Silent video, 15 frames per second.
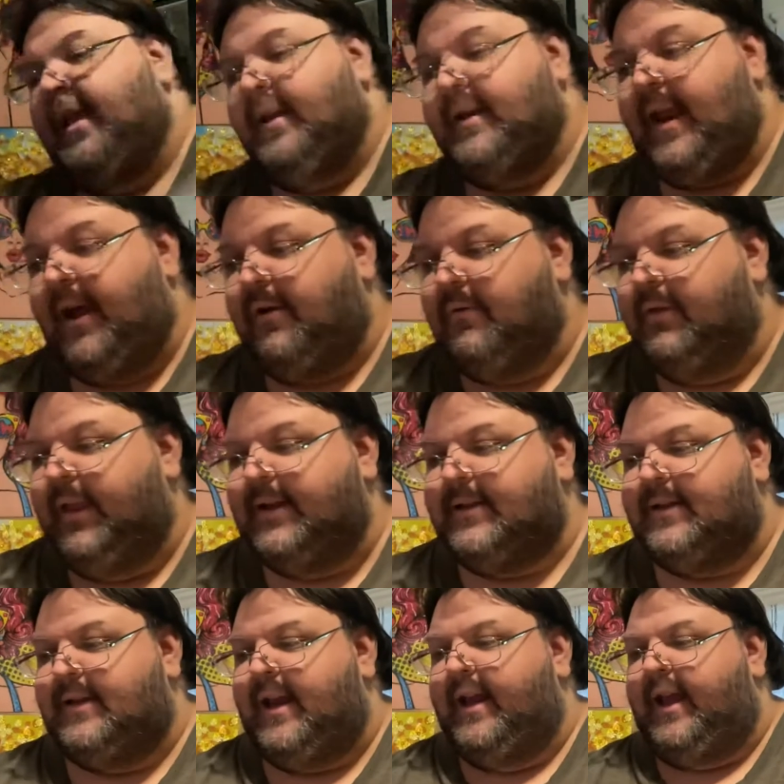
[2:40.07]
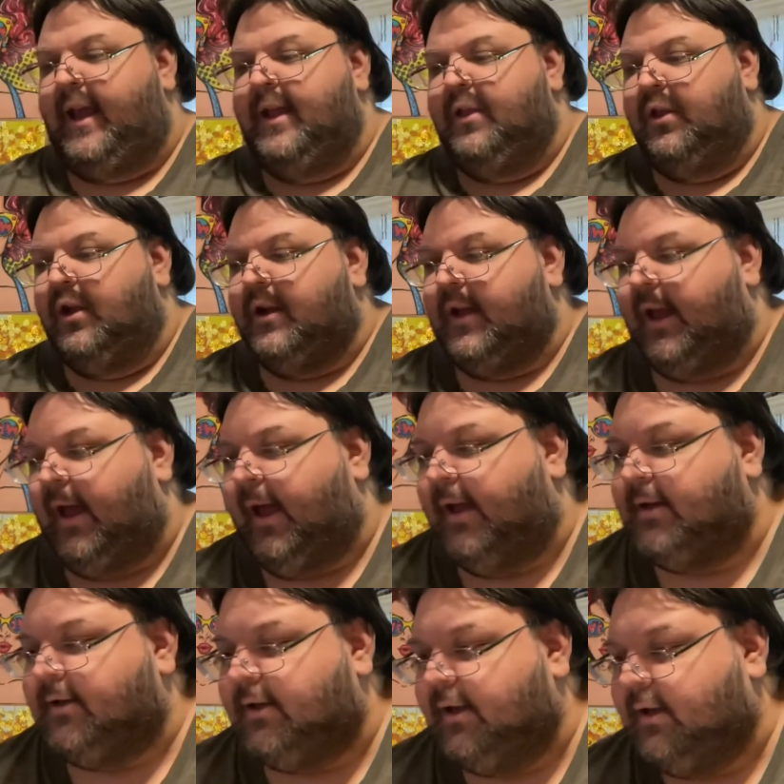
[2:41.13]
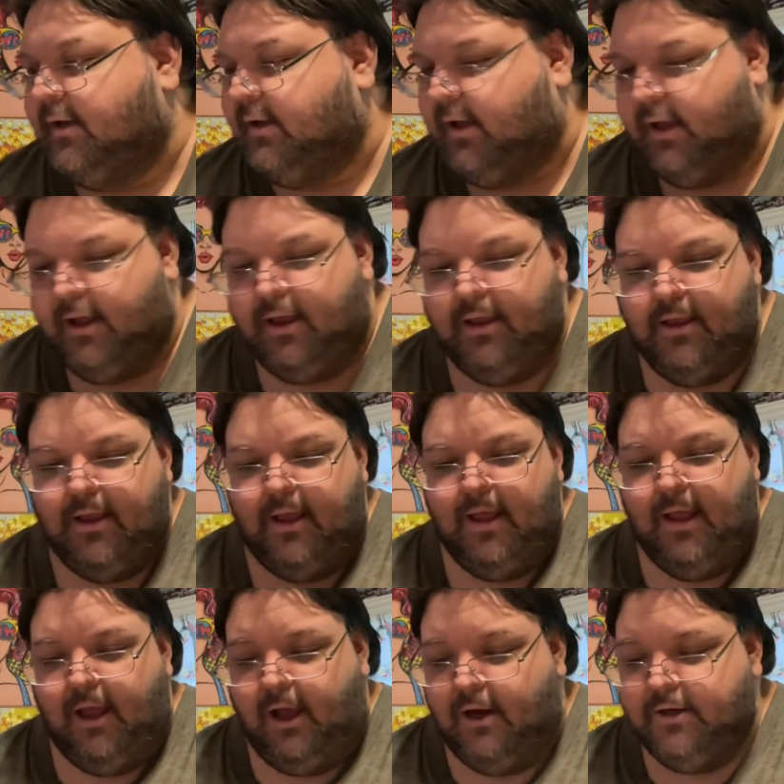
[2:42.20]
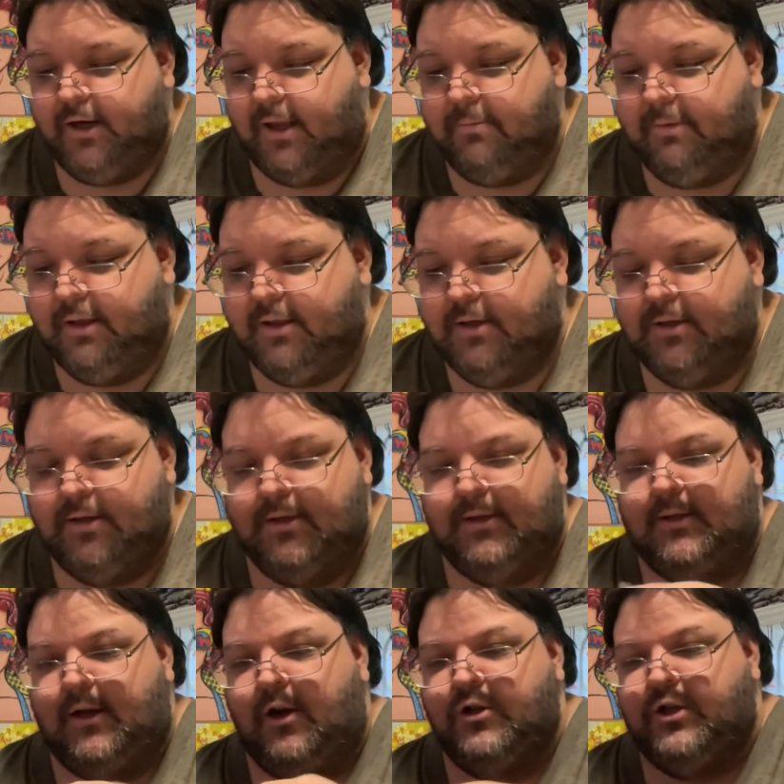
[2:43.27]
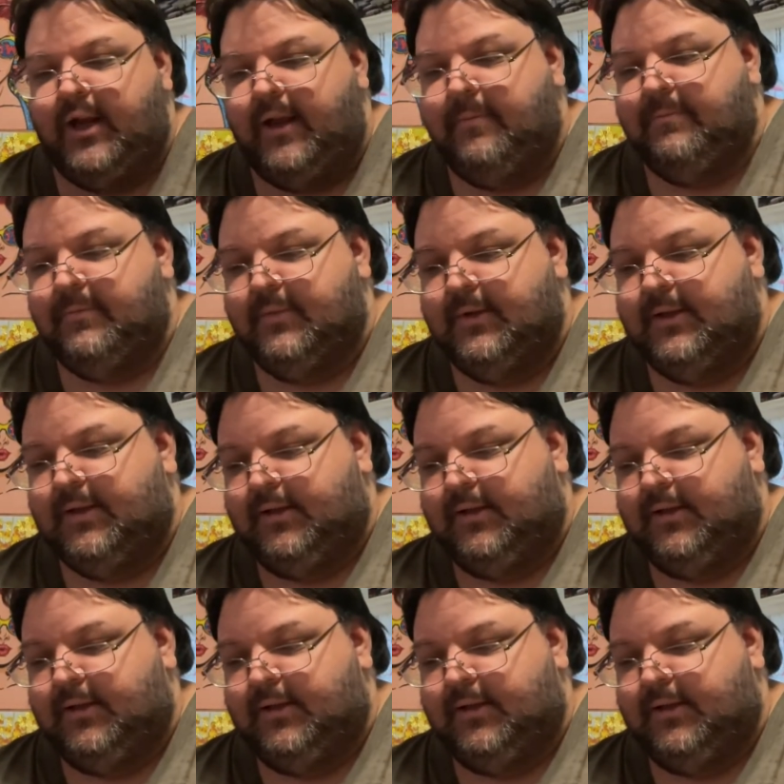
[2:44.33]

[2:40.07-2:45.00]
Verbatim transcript: Now let's take a look at our diamonds, our gems.